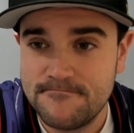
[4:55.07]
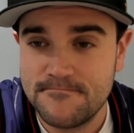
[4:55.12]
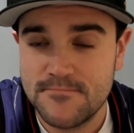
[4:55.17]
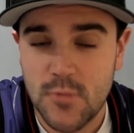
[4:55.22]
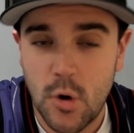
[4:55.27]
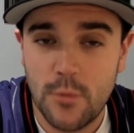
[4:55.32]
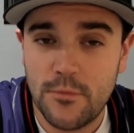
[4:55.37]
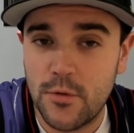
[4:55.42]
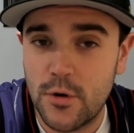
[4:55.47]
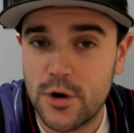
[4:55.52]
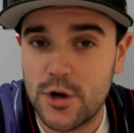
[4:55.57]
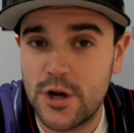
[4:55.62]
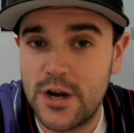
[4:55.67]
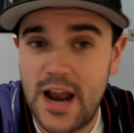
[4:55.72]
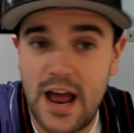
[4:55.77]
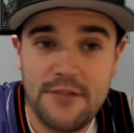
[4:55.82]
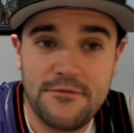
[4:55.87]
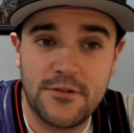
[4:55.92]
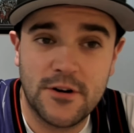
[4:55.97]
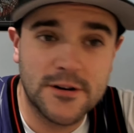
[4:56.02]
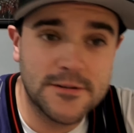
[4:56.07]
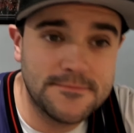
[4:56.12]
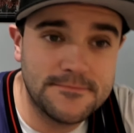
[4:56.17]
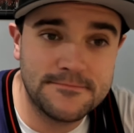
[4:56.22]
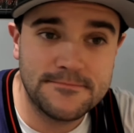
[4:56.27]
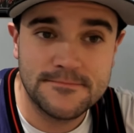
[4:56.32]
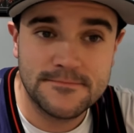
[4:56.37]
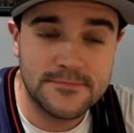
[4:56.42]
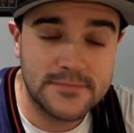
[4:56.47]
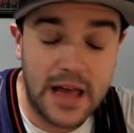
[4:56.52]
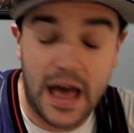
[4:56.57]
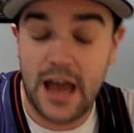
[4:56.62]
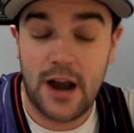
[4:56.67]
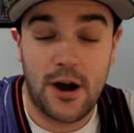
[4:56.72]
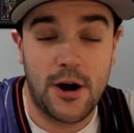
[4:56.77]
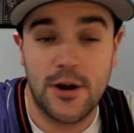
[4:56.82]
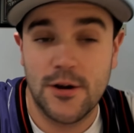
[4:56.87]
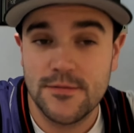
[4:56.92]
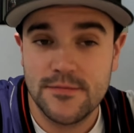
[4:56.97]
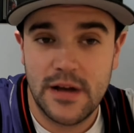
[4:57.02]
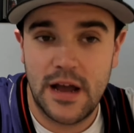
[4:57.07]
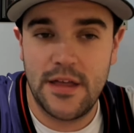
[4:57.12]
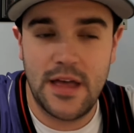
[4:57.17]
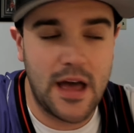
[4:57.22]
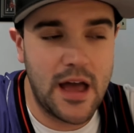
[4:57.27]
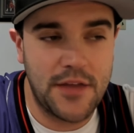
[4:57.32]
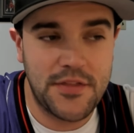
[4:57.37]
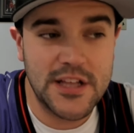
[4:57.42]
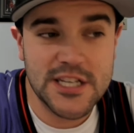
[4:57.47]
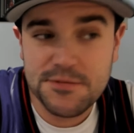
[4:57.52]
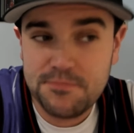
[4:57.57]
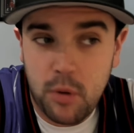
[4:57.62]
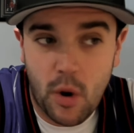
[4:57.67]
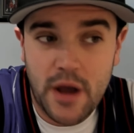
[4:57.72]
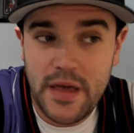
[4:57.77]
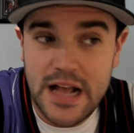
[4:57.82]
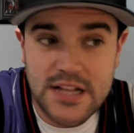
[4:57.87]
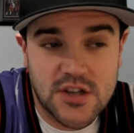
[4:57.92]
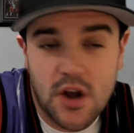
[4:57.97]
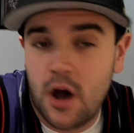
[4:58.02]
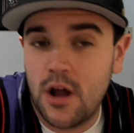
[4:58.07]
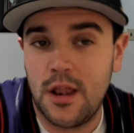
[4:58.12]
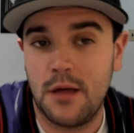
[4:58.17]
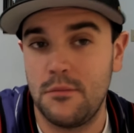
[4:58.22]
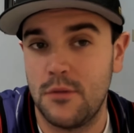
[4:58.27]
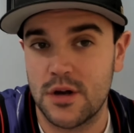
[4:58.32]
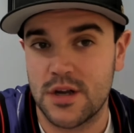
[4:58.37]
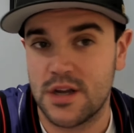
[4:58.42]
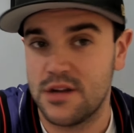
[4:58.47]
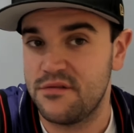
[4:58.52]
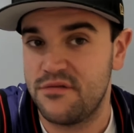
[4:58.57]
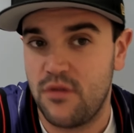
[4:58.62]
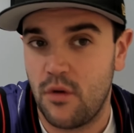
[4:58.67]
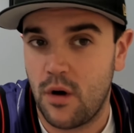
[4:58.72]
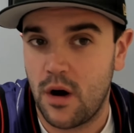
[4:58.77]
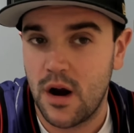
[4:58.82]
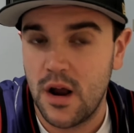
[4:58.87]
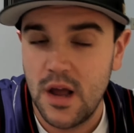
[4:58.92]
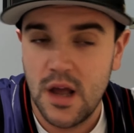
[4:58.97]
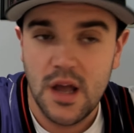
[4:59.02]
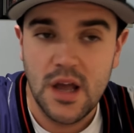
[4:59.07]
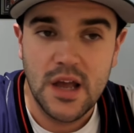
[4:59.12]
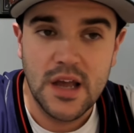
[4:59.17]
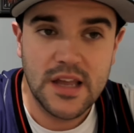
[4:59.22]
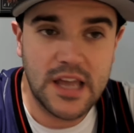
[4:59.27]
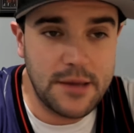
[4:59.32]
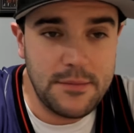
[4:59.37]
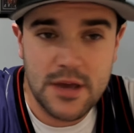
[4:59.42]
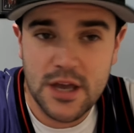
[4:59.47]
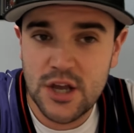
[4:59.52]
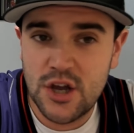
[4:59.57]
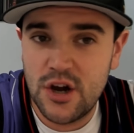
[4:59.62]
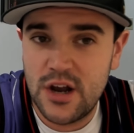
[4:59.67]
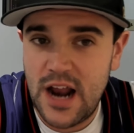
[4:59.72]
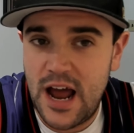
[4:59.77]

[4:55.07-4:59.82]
Hope for a good effort. I don't know. At this point, that's all I'm looking for. Give me a good